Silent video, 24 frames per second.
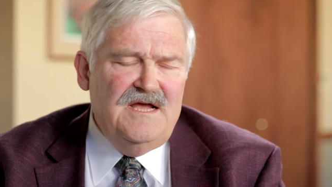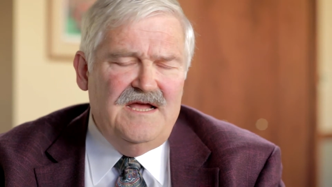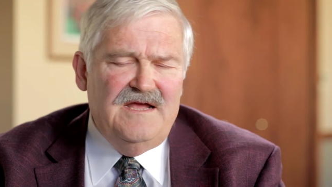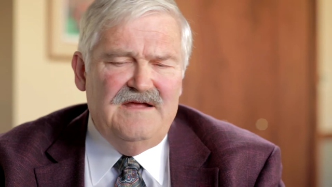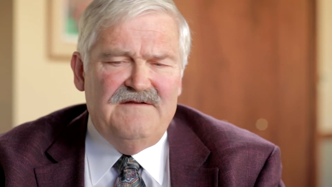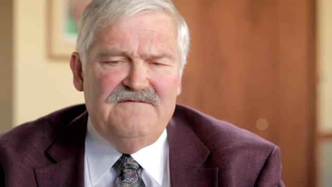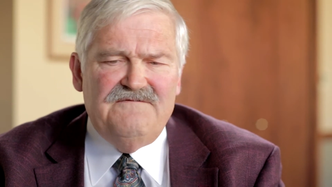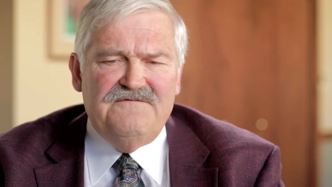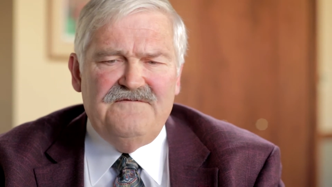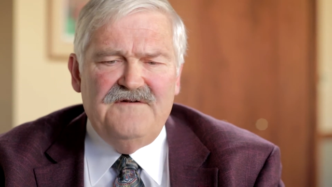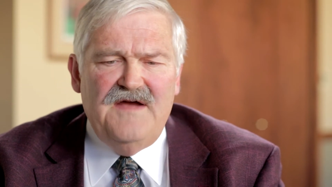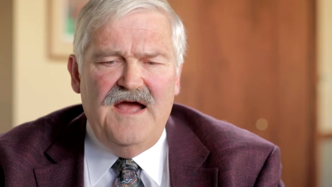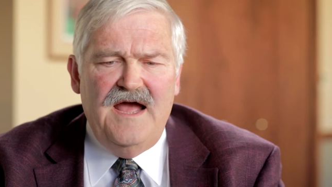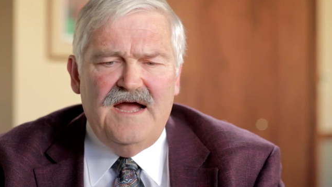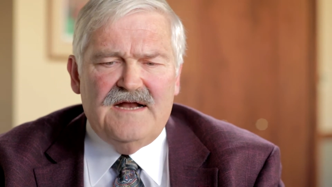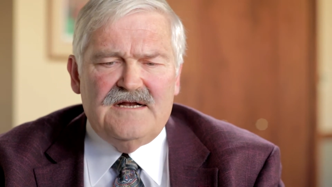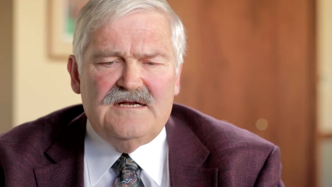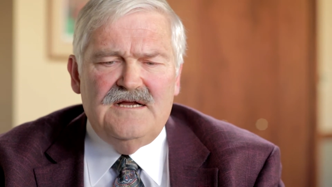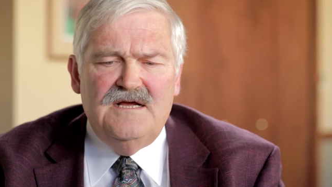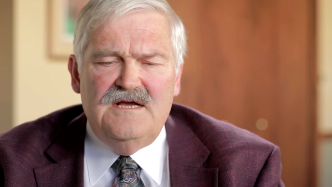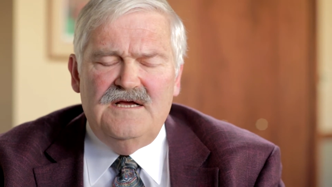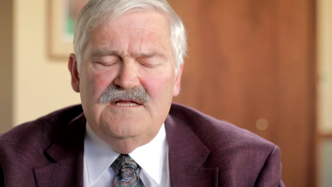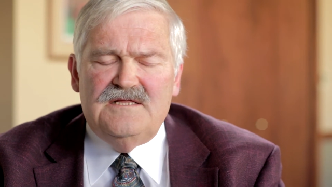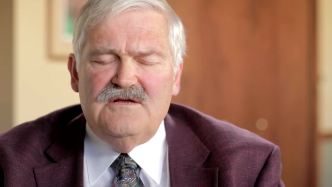in
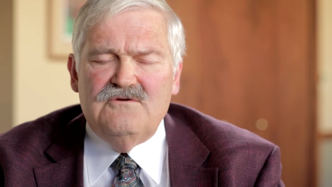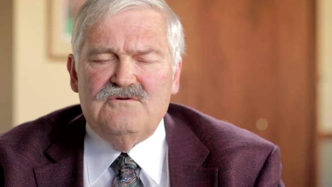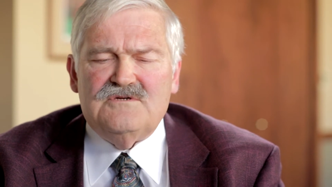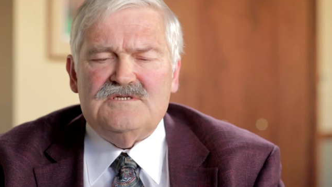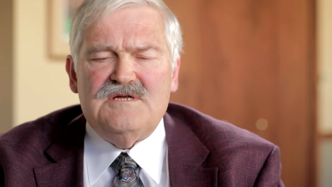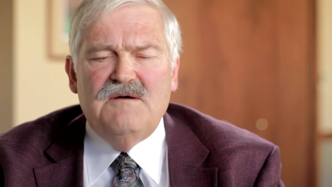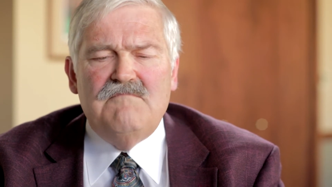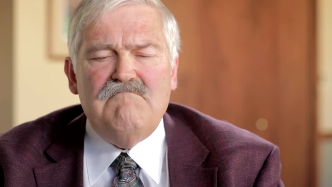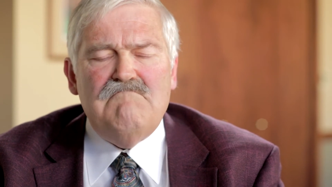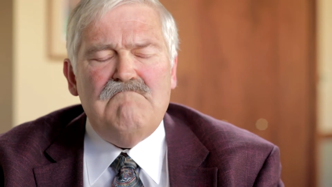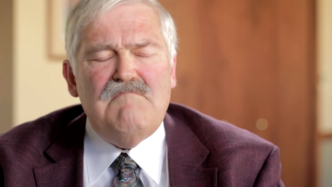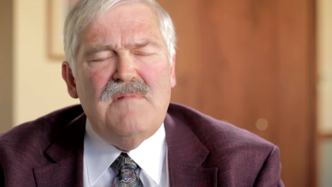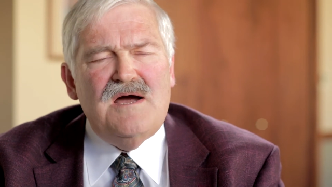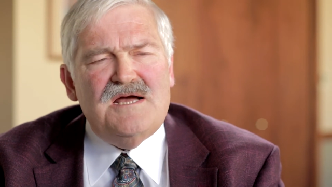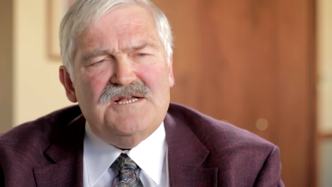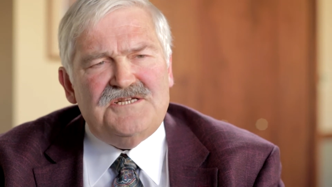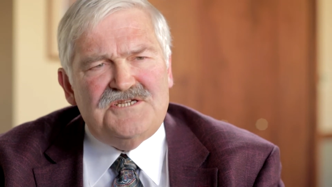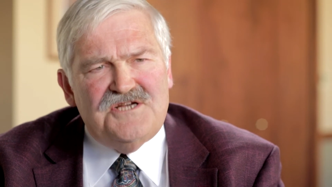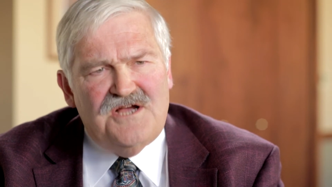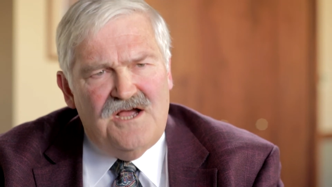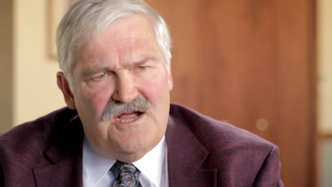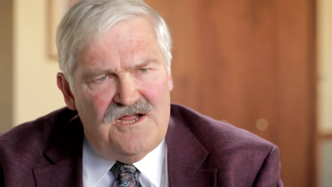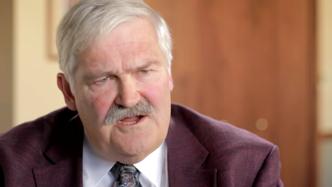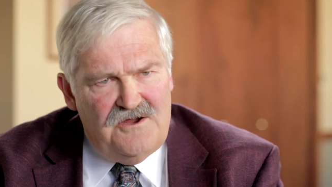fact, there was a
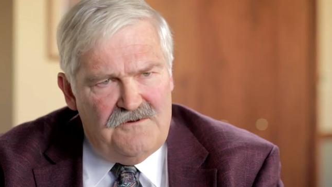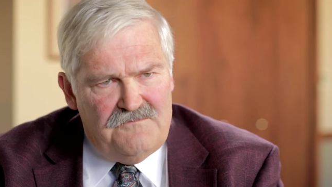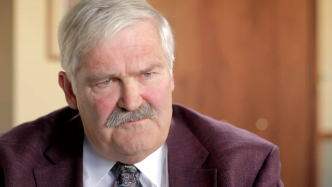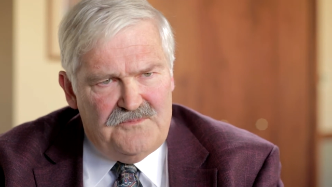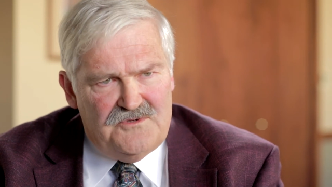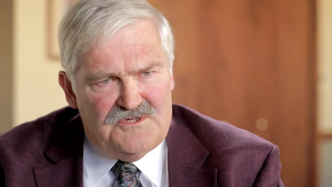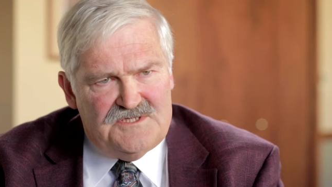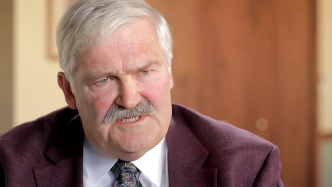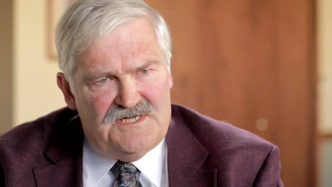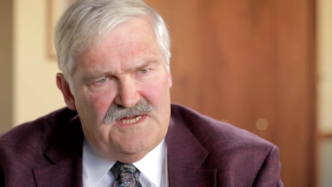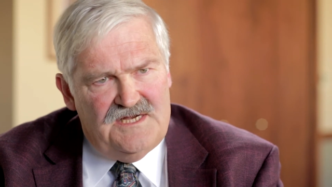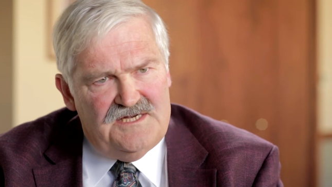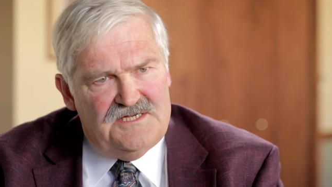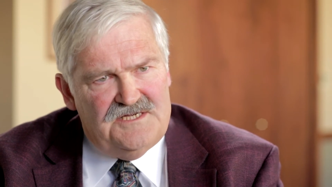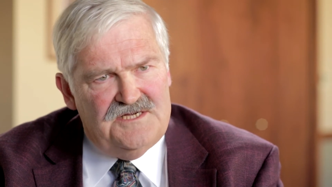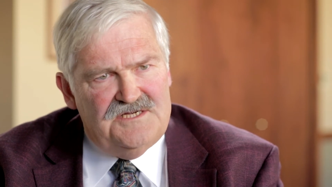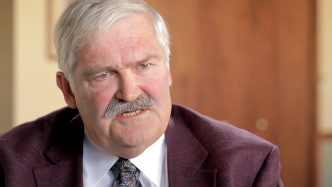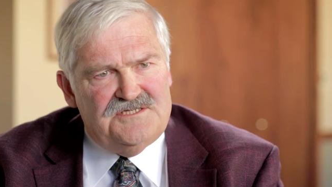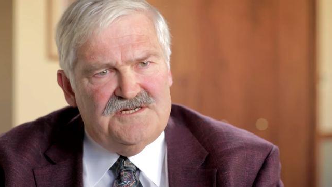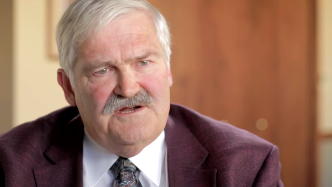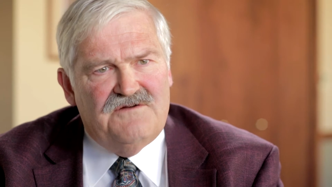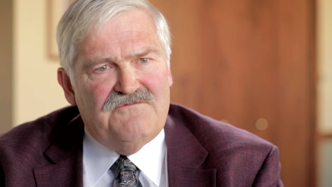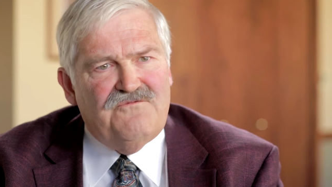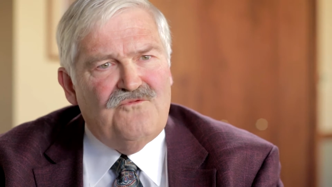much higher
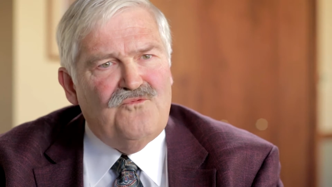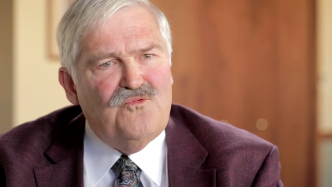percentage of